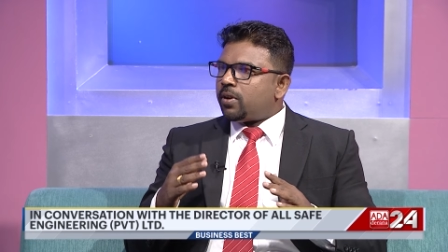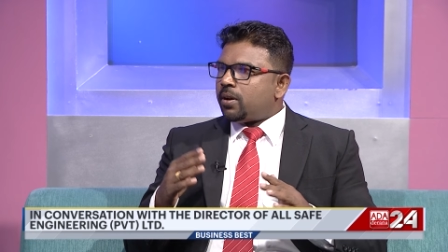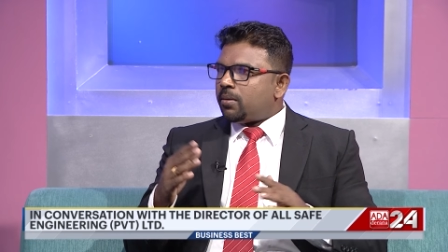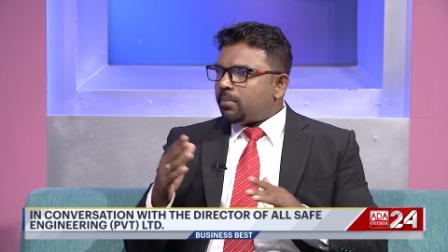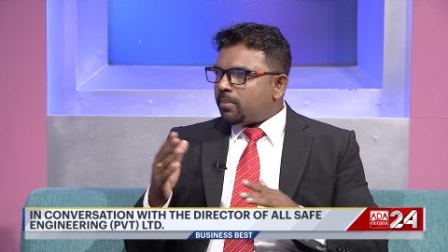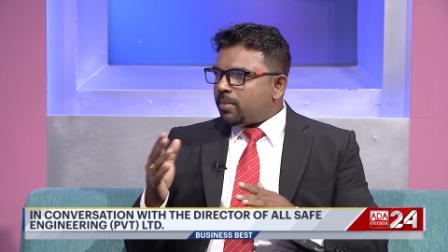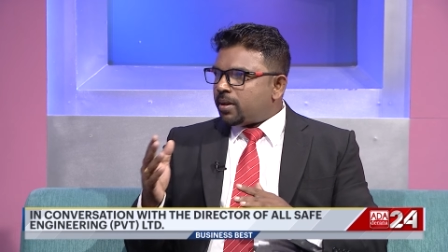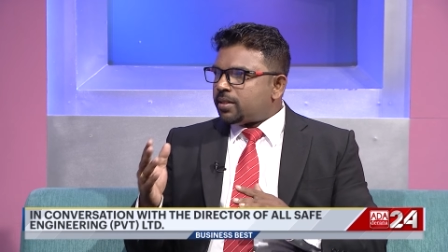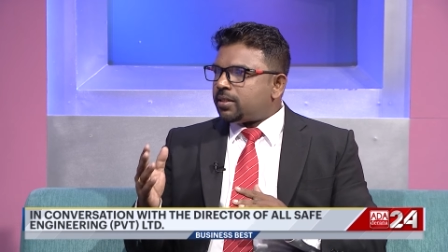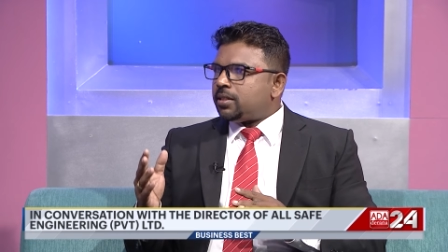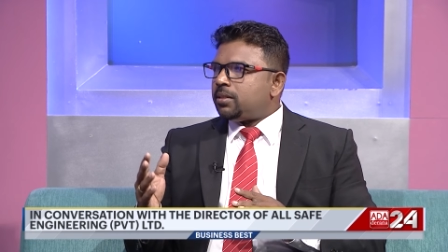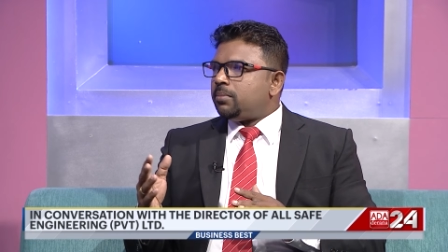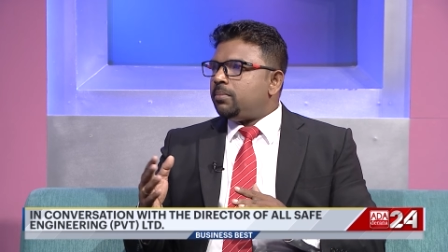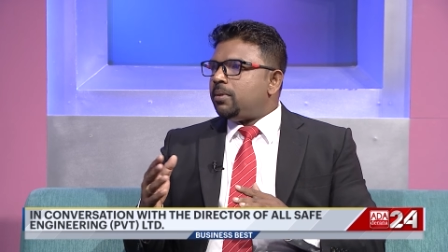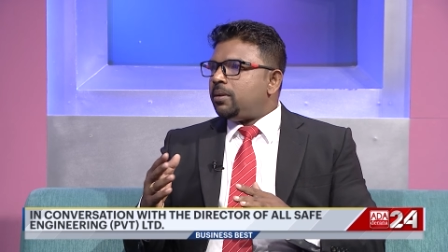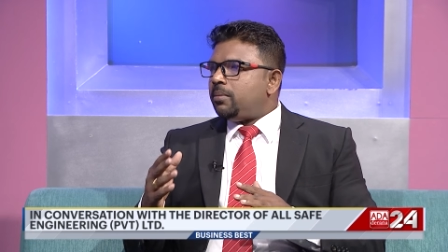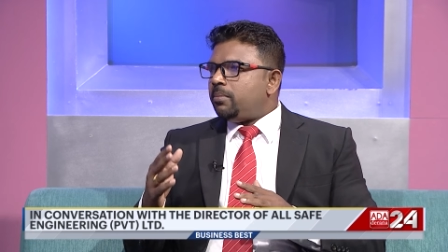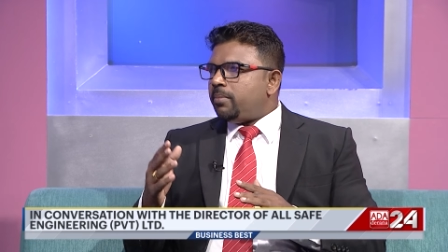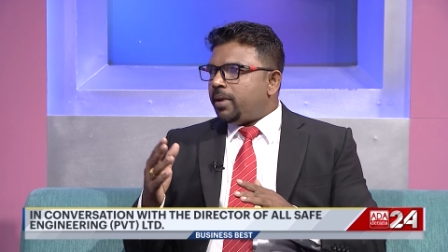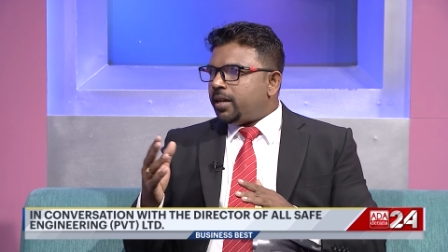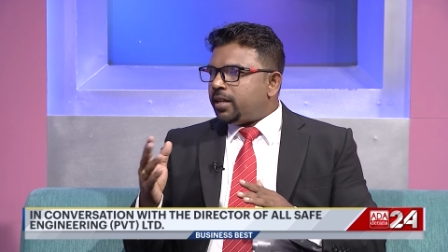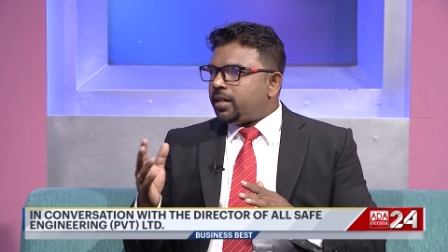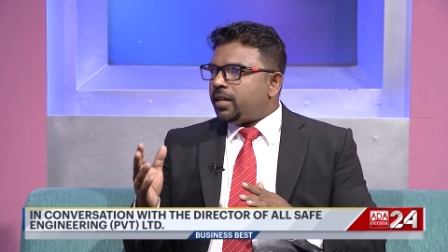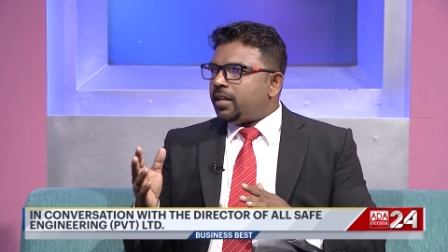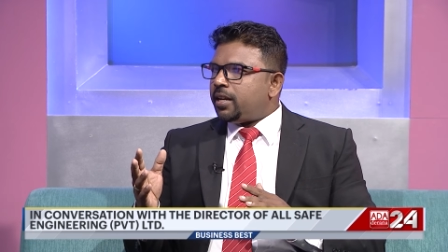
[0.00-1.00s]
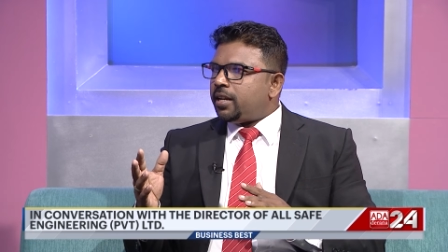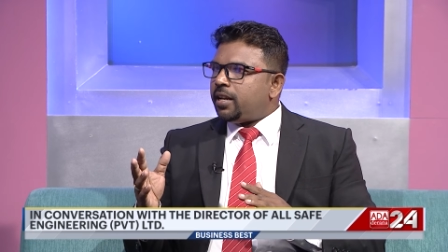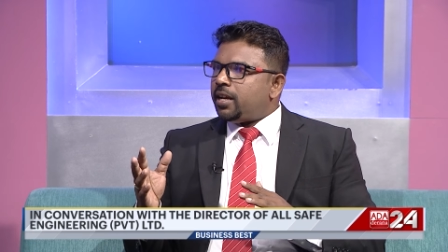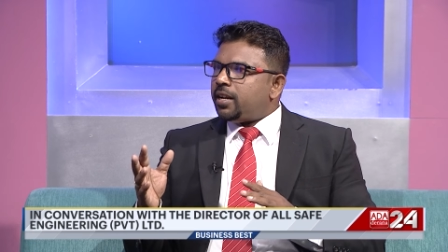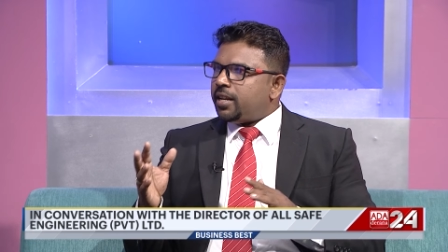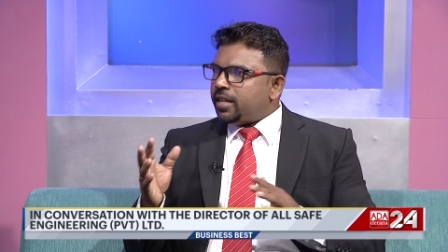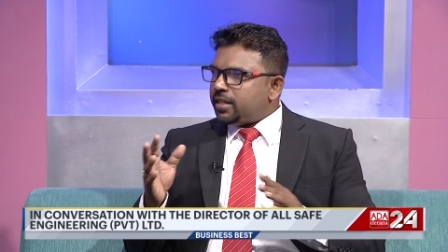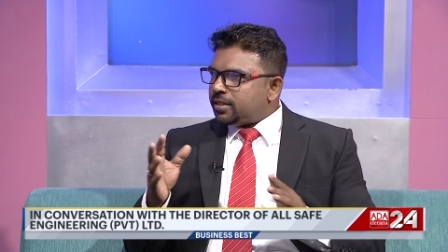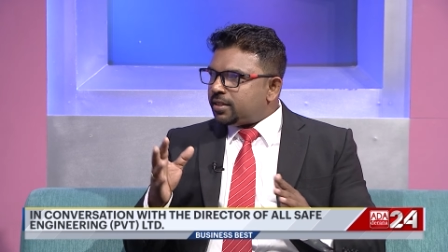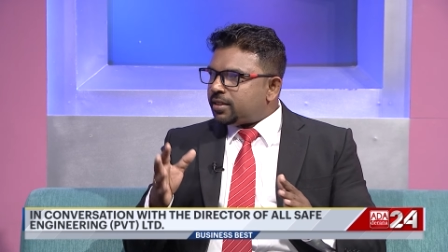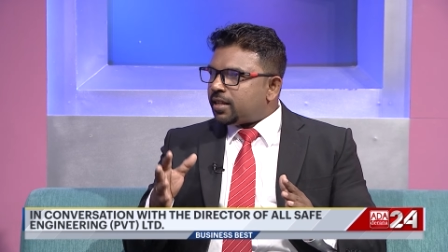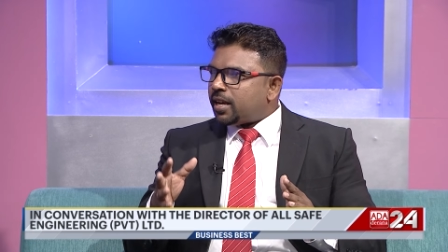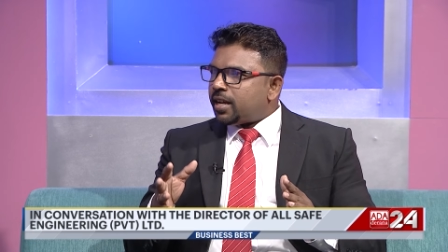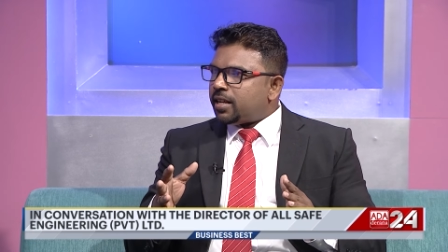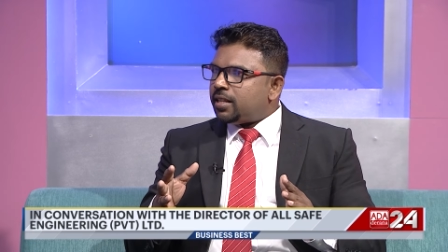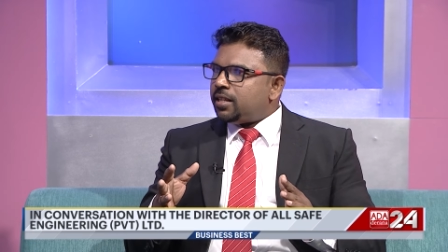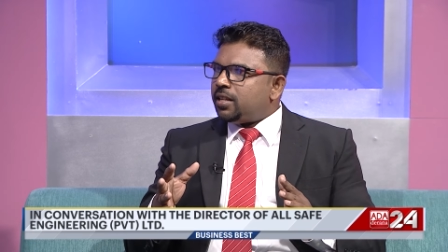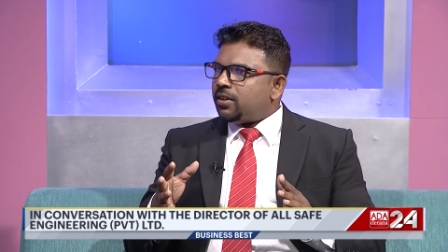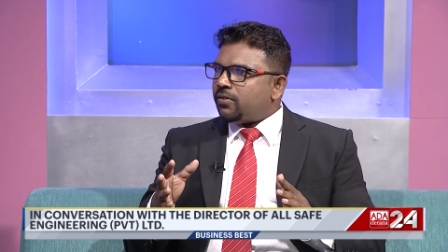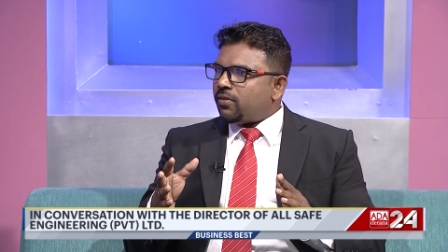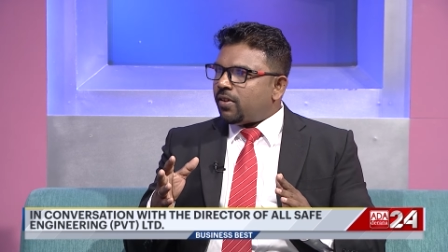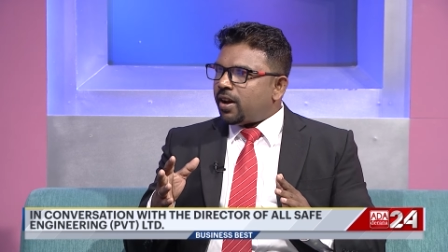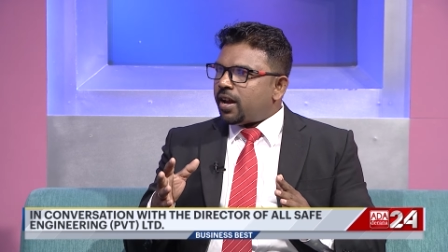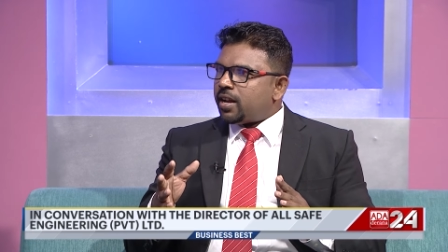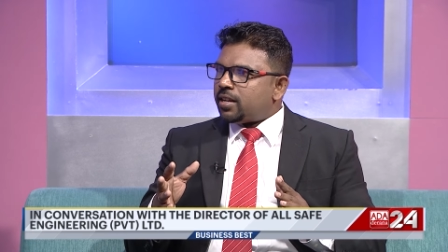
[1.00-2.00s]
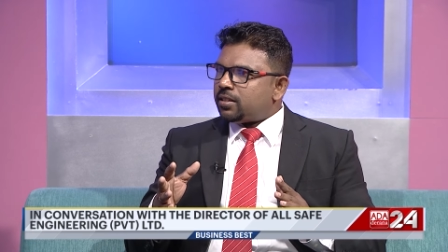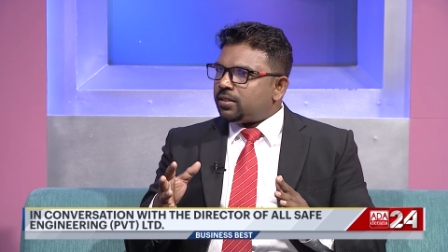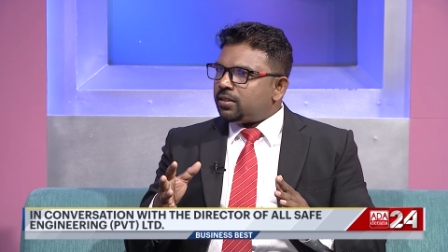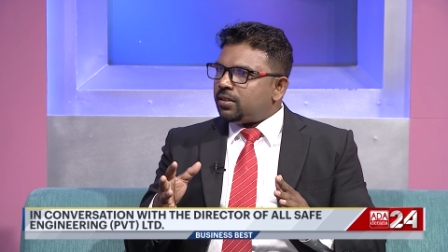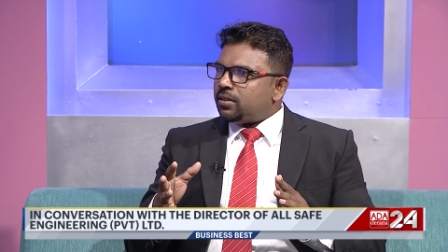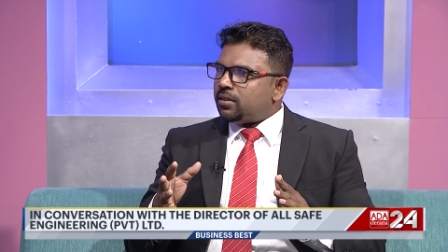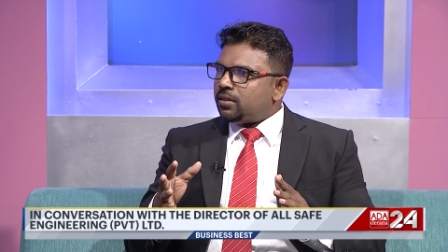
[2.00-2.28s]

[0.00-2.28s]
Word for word: combustible material inside the fire,